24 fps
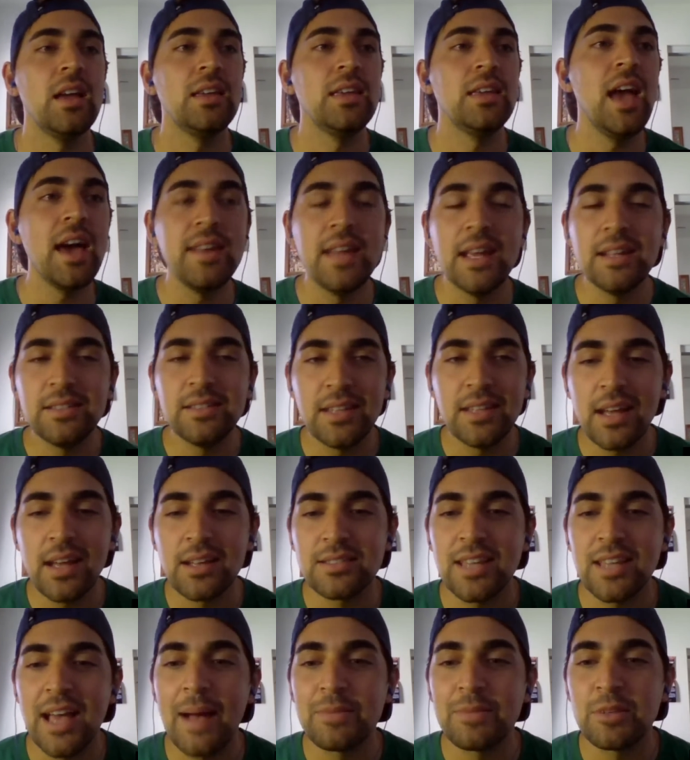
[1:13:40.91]
Yeah, Nate
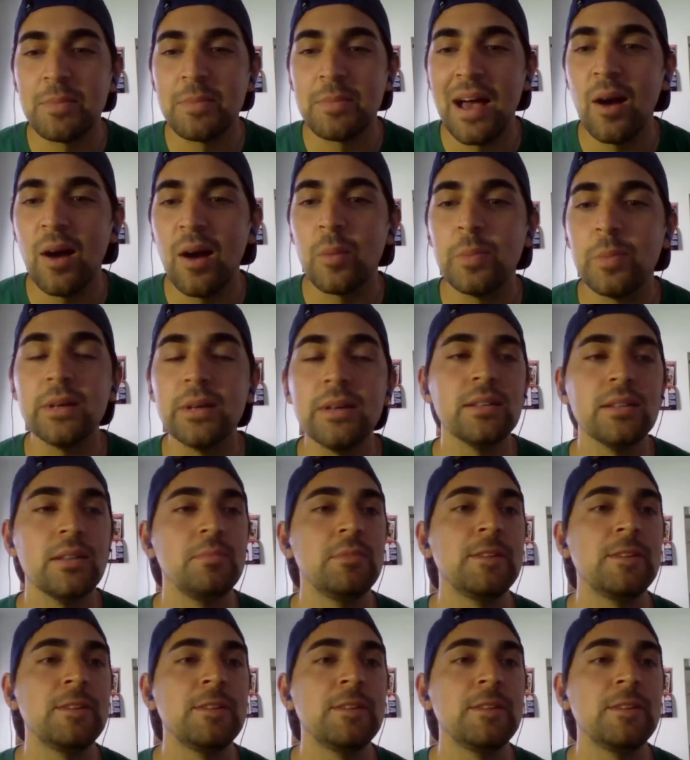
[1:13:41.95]
Diaz tapped him out, but